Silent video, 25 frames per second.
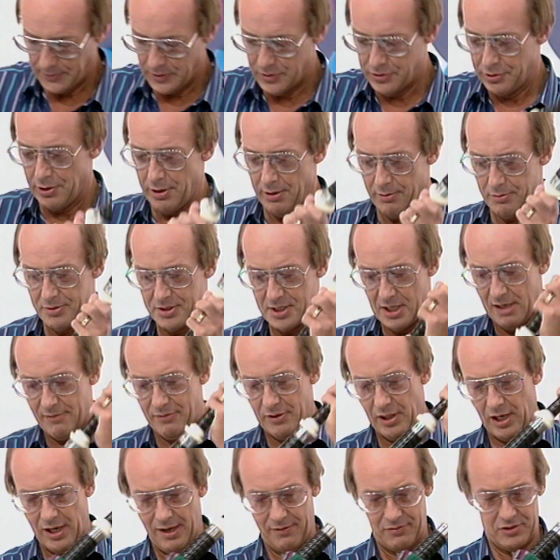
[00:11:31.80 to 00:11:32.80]
Yeah, left, right,
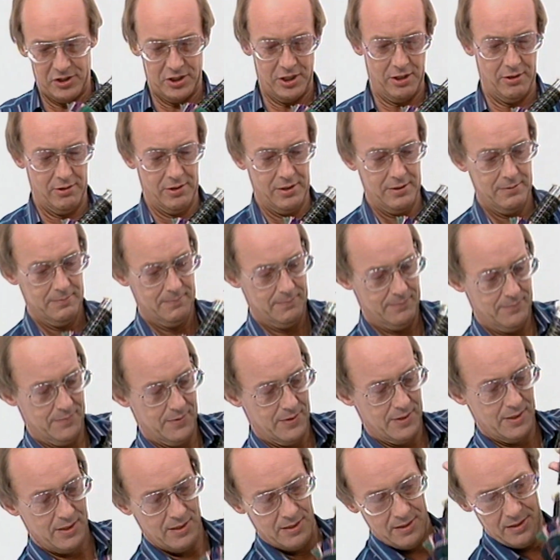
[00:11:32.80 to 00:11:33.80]
shoulder. shoulder. Over
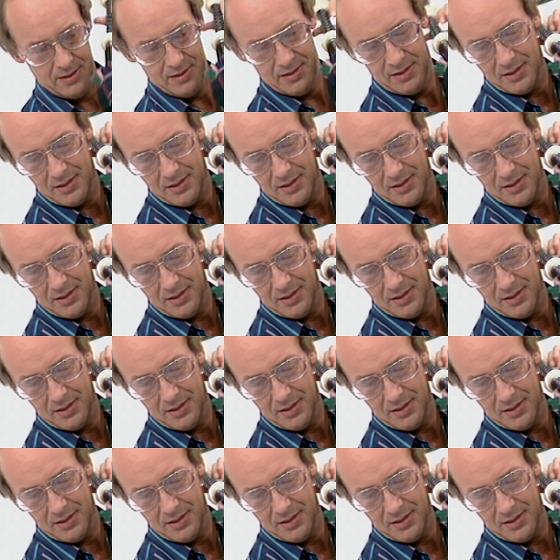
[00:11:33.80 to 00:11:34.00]
the left